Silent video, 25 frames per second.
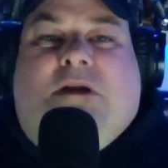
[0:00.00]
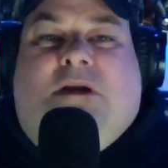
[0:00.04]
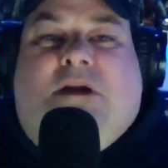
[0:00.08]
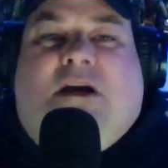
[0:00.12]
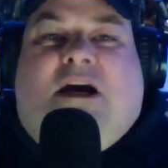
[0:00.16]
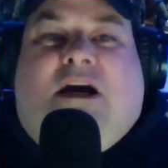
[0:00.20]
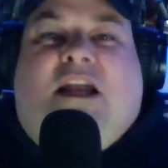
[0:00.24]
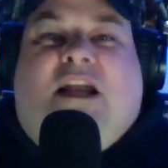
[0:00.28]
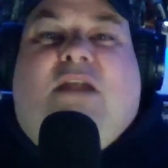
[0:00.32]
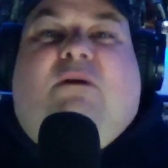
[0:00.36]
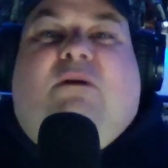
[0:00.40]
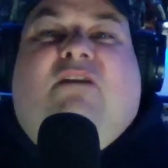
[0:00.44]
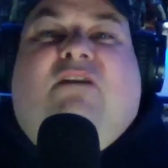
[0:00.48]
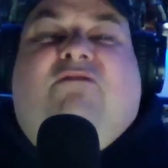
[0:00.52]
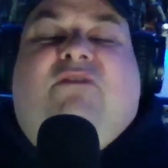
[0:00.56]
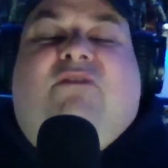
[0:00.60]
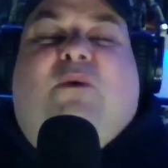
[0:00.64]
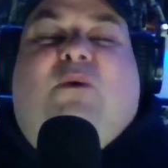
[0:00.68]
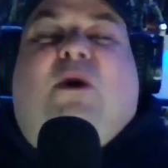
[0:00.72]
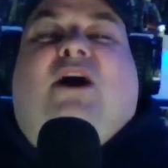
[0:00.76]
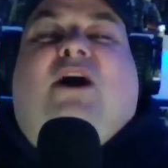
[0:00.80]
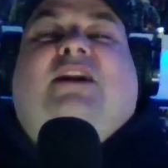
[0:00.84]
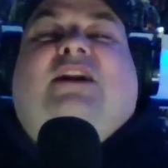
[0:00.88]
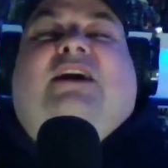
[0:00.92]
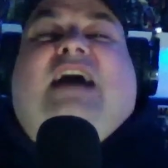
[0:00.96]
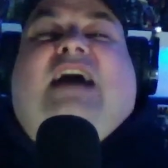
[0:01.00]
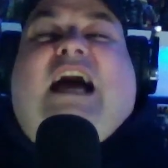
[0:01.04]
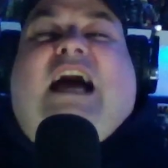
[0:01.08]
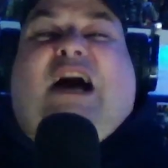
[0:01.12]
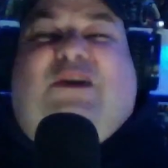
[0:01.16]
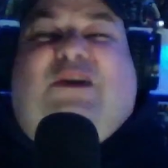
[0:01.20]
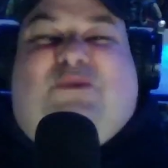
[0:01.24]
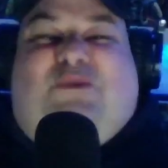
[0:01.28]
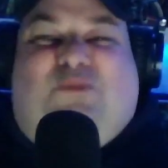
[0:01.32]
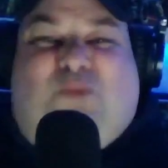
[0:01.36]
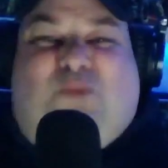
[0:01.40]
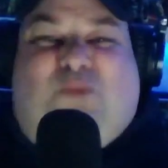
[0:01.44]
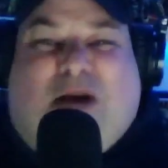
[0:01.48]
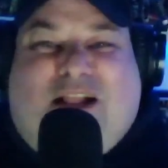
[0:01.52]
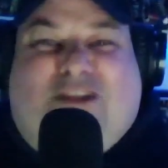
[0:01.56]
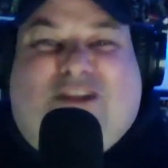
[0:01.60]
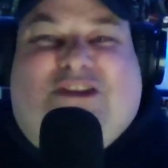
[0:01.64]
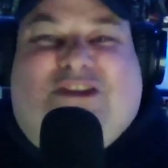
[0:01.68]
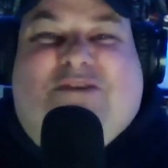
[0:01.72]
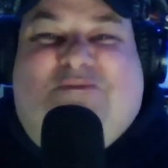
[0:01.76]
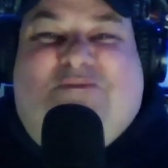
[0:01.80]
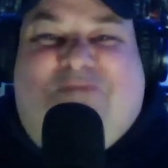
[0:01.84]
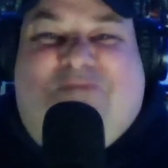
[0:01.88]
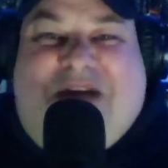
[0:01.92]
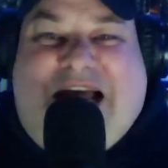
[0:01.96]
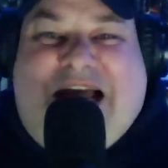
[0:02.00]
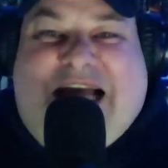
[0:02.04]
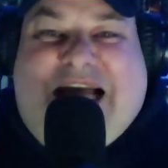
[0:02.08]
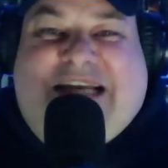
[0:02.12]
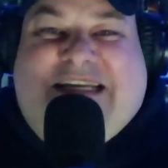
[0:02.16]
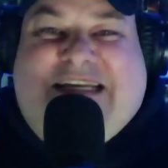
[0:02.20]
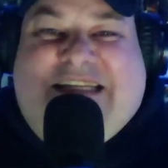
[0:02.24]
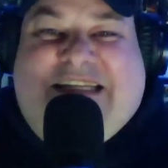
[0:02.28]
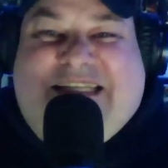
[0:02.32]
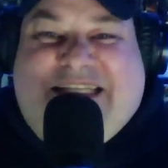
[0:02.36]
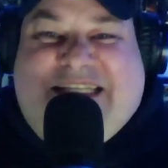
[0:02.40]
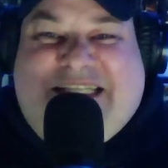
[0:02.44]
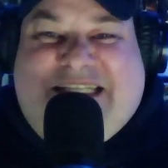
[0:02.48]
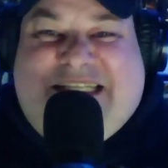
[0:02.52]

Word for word: Hello everyone and welcome back.